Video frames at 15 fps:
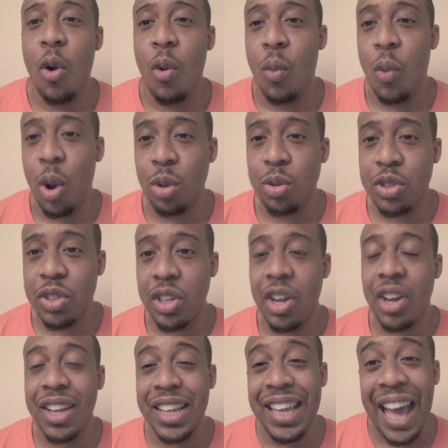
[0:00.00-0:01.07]

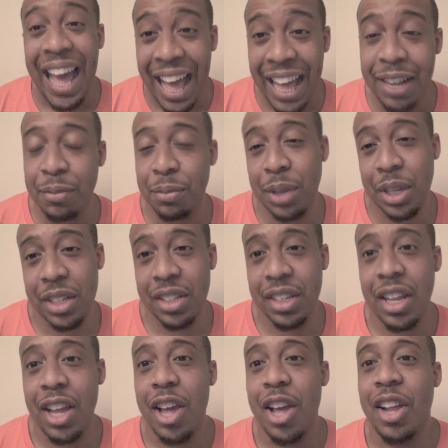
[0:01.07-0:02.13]
Walter Kannemann,